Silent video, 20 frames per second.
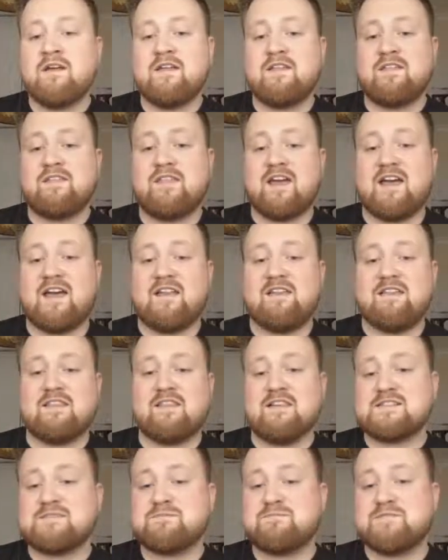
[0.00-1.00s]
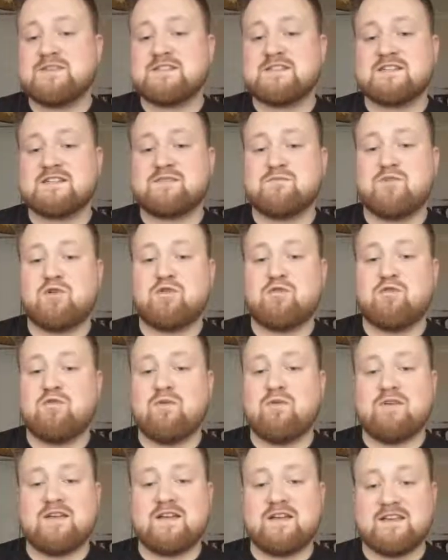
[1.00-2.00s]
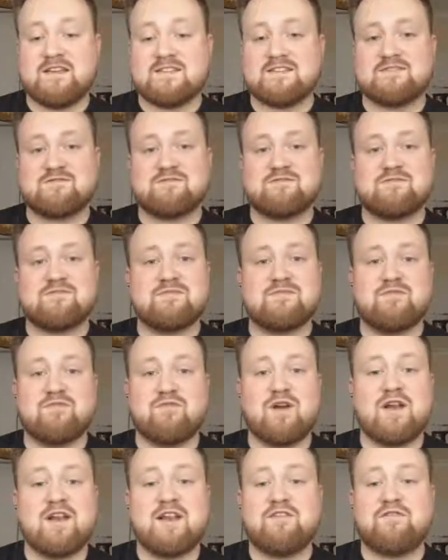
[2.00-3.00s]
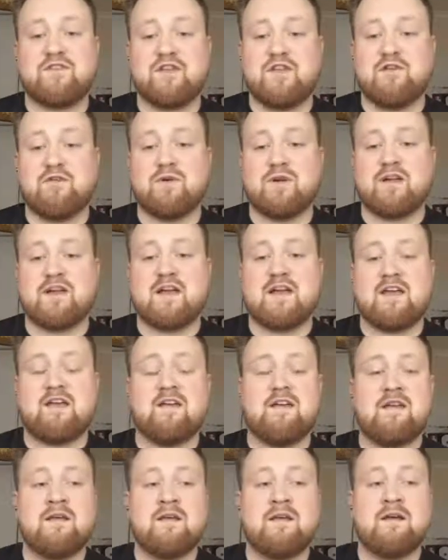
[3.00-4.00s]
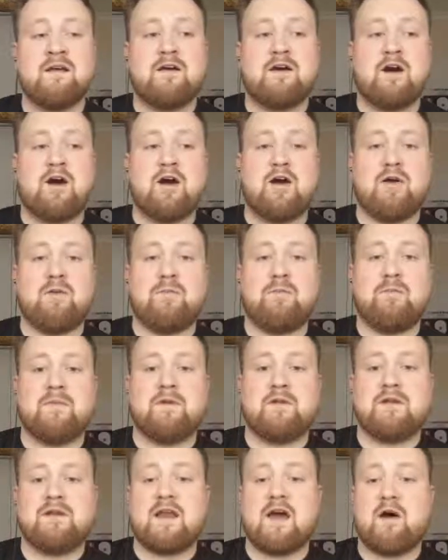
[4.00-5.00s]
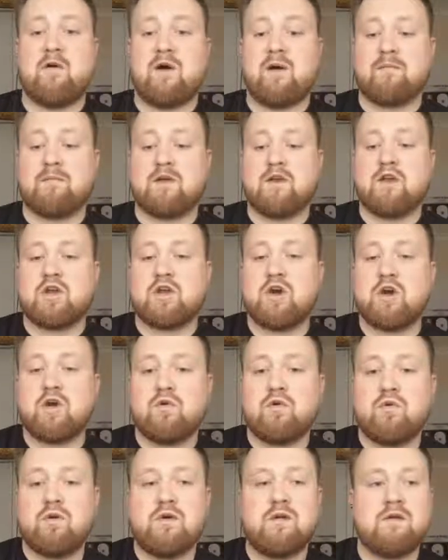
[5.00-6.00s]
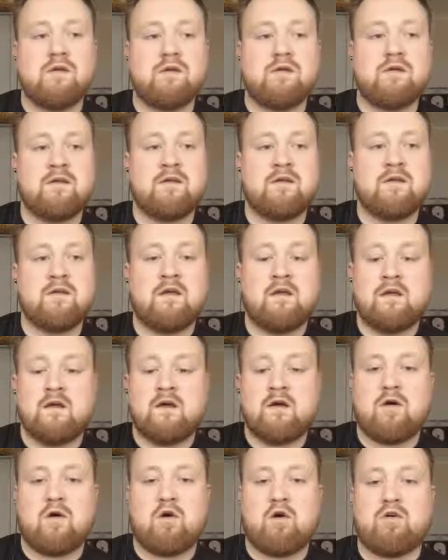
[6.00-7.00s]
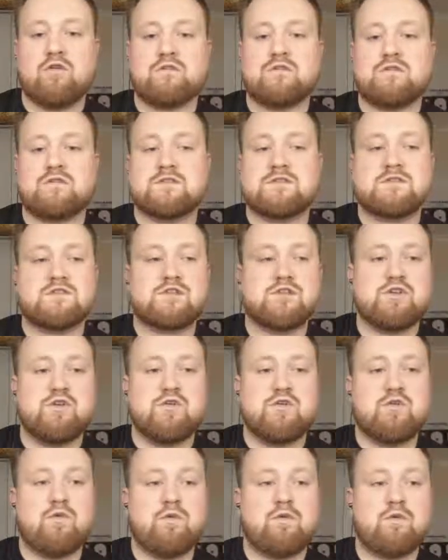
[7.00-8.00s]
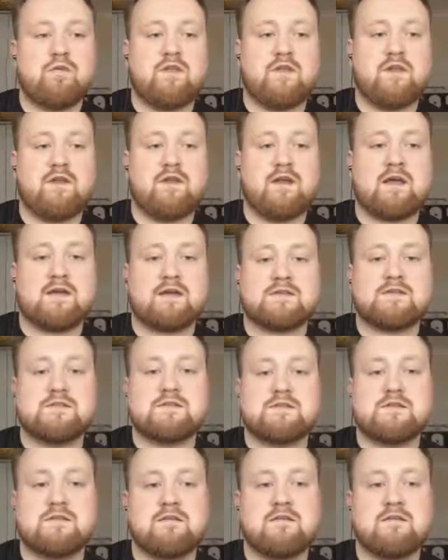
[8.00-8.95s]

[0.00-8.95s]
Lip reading: then this business model is really for you, okay? Now I'm going to go on to the next